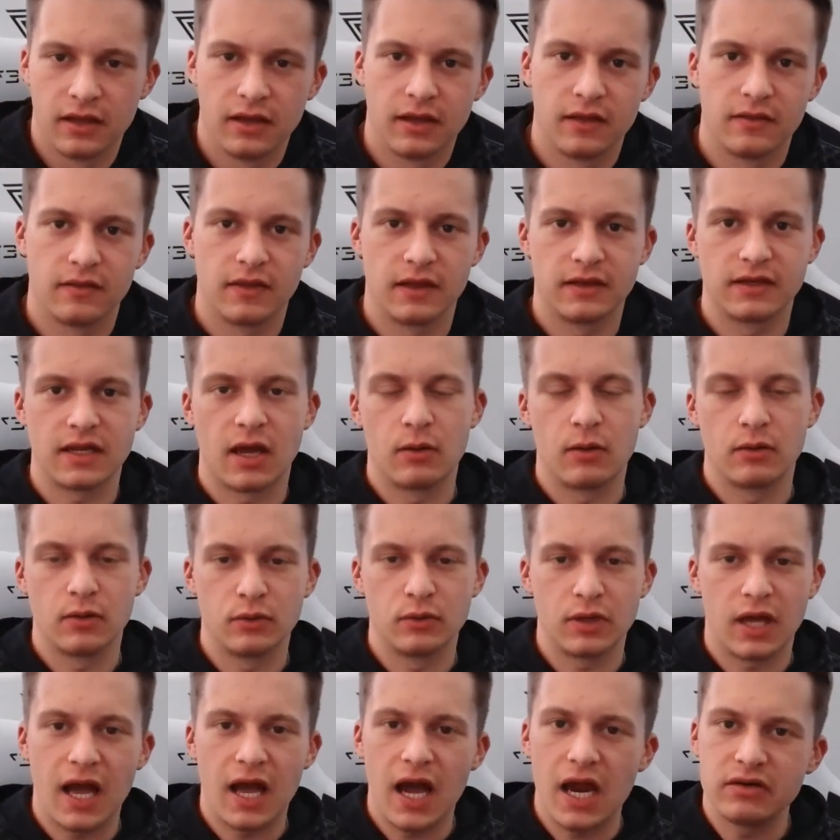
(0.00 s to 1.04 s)
They download
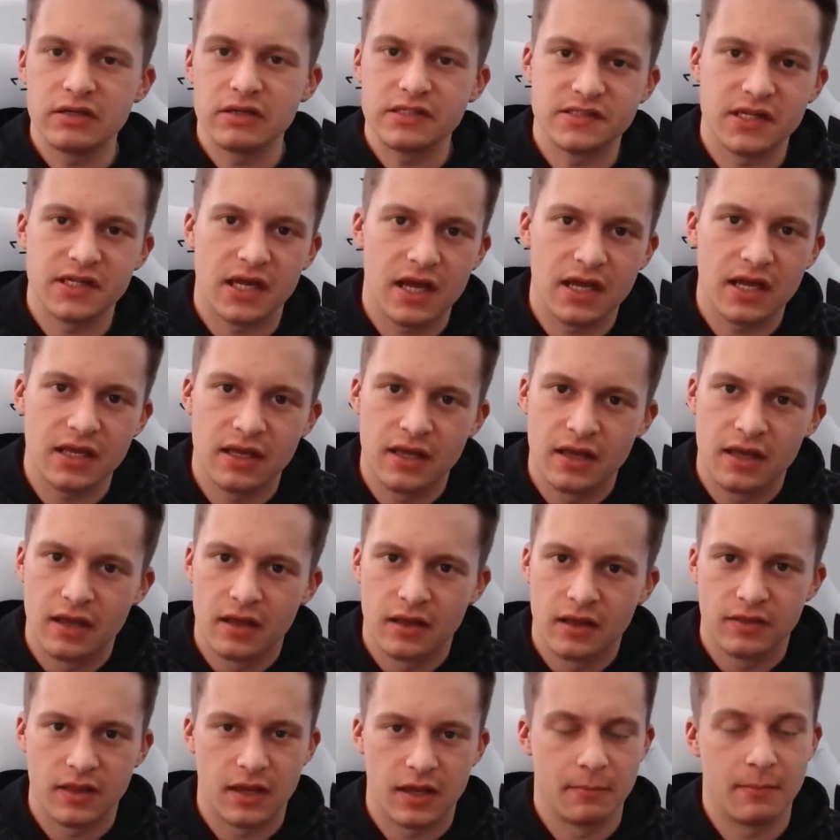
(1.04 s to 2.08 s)
RSI,
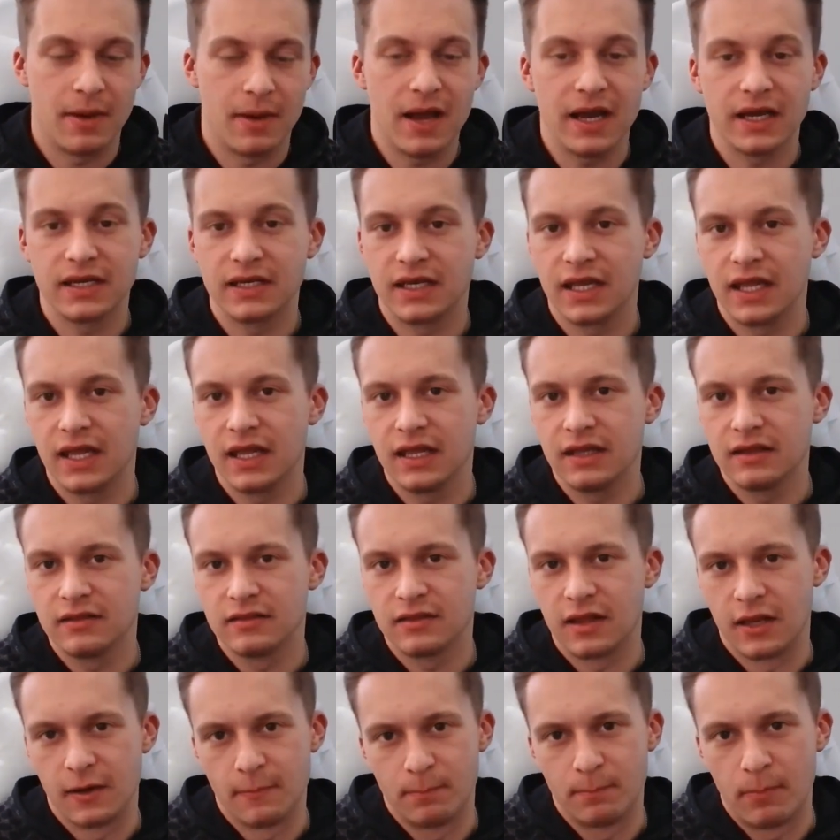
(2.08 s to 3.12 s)
then MACD,
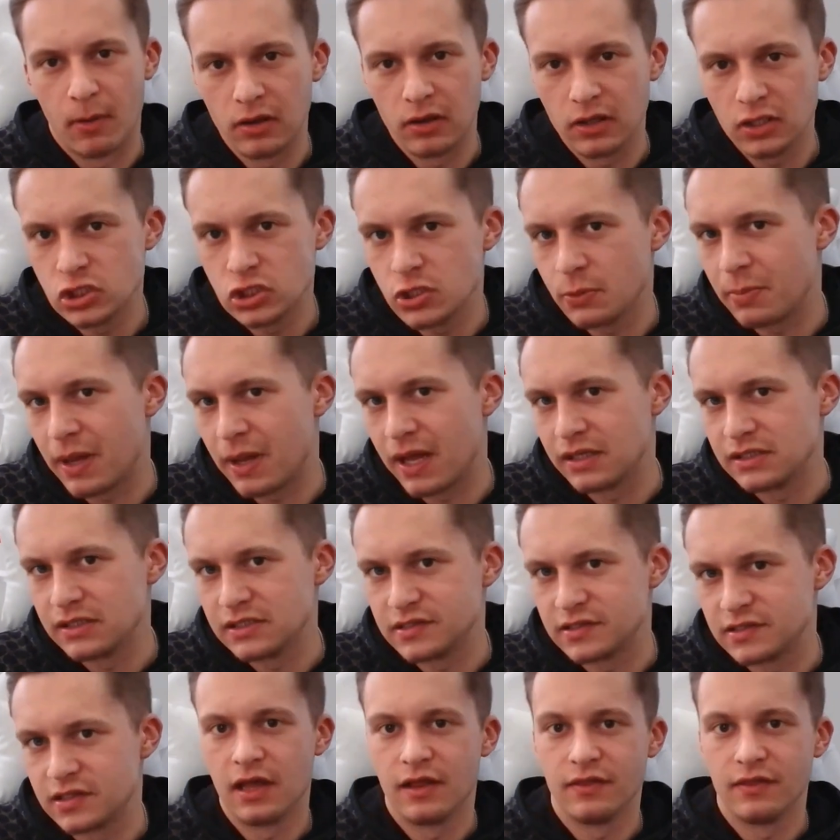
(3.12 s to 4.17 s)
then Bollinger Bands,
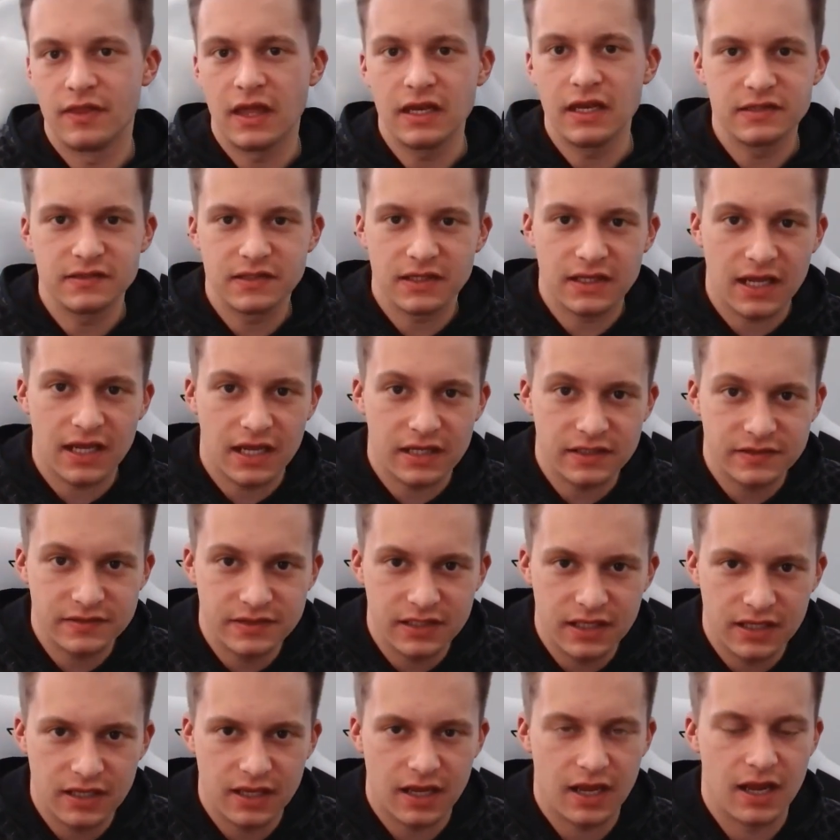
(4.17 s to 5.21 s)
then
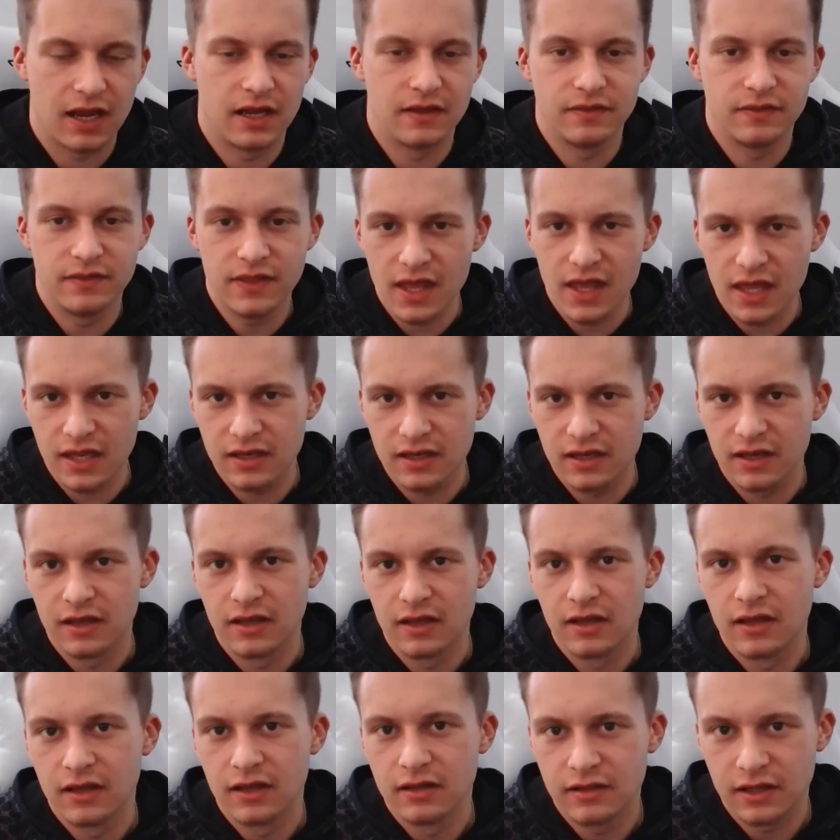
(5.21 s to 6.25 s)
Stochastic, and then
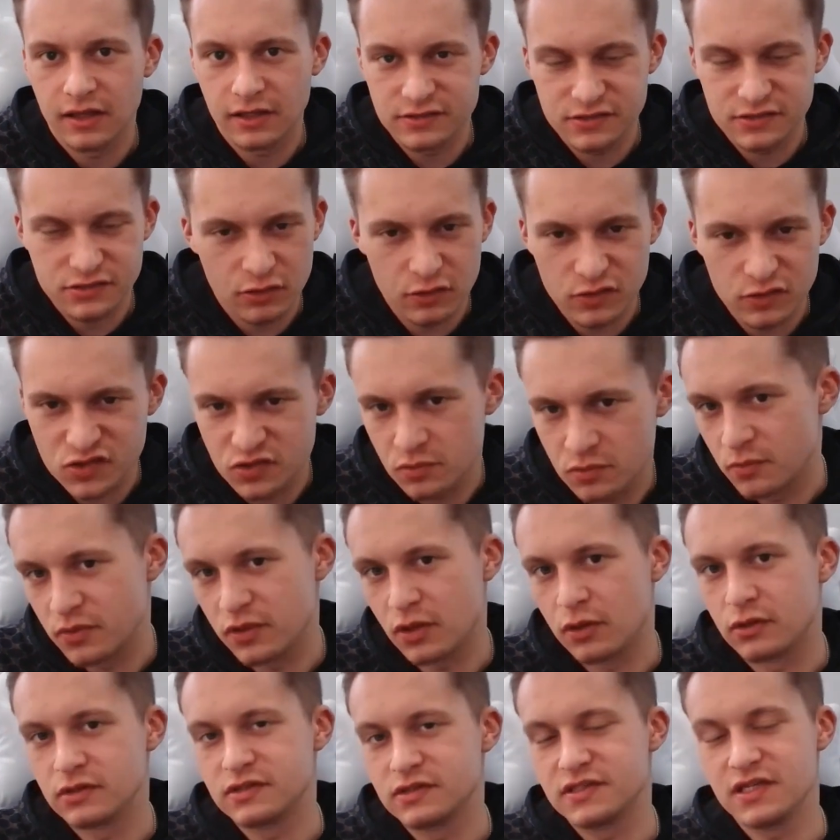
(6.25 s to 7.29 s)
they saw something
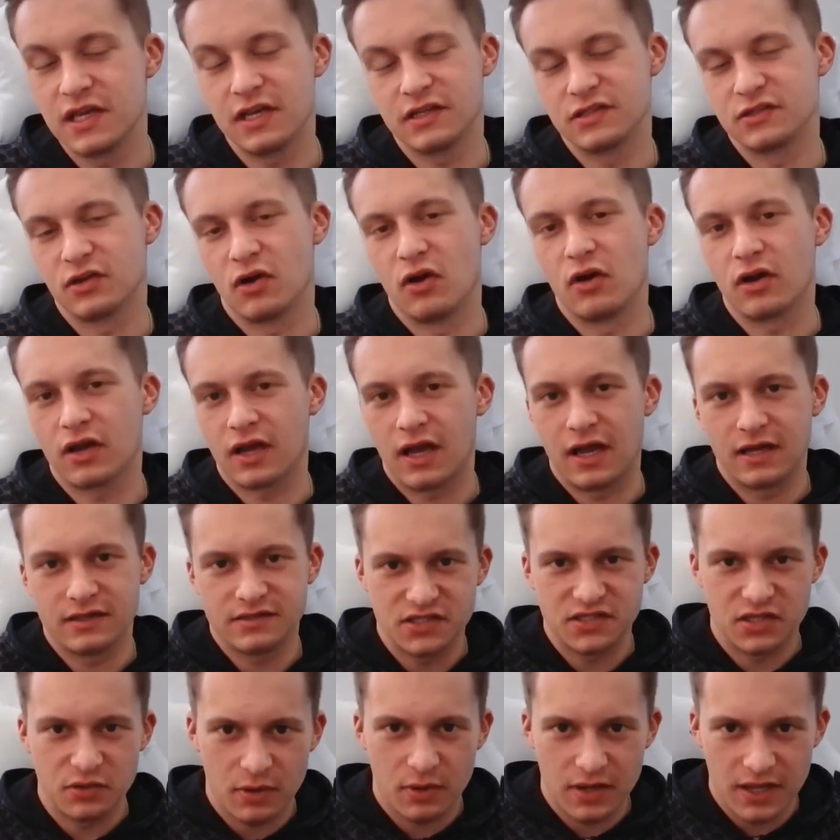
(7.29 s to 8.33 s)
on TikTok at
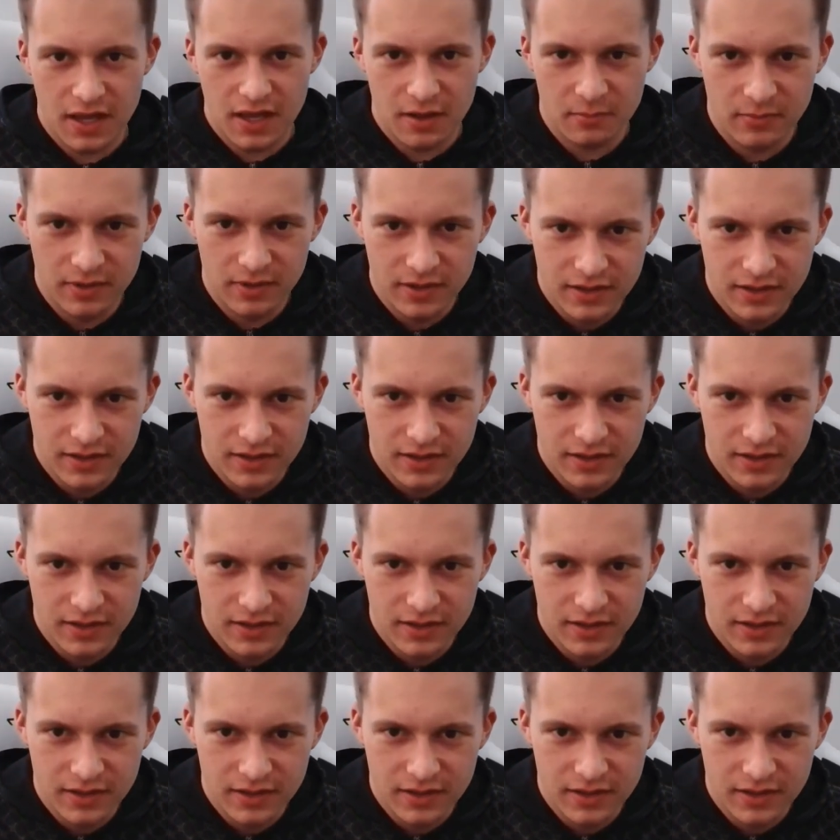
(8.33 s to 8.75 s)
2 a.m.